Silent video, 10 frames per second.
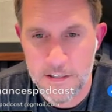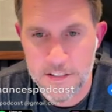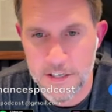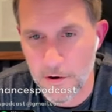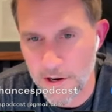
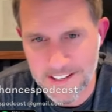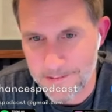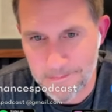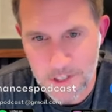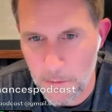so and
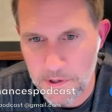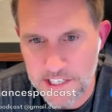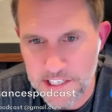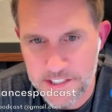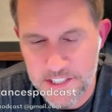then
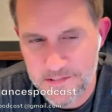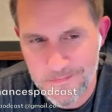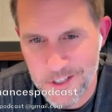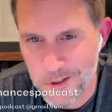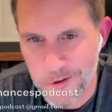companies
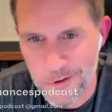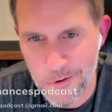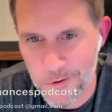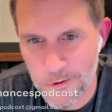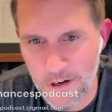
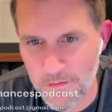two